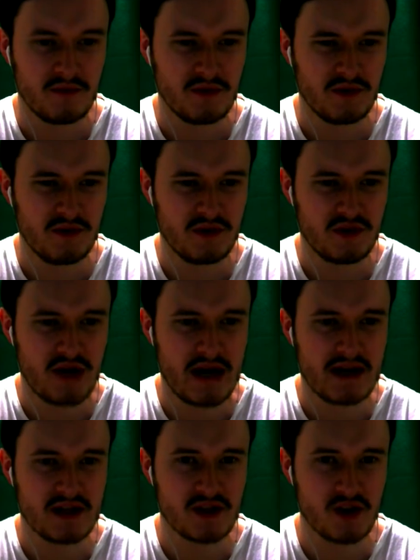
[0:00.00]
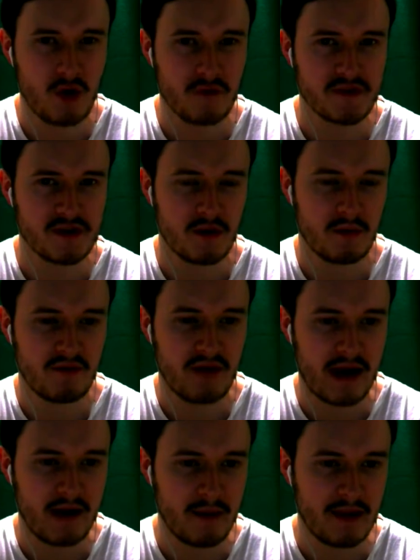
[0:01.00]
you're trying to solve some
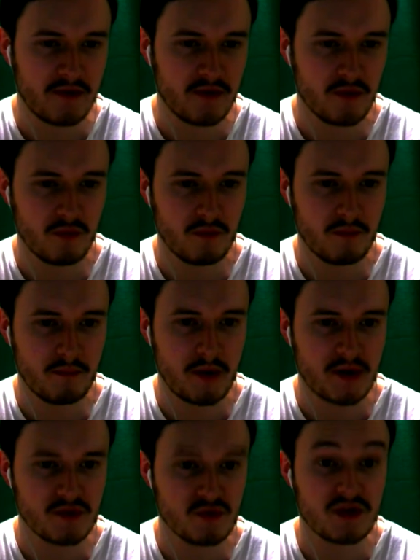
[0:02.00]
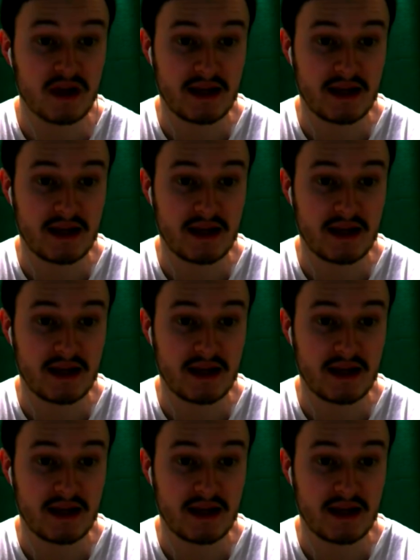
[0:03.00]
environmental puzzles.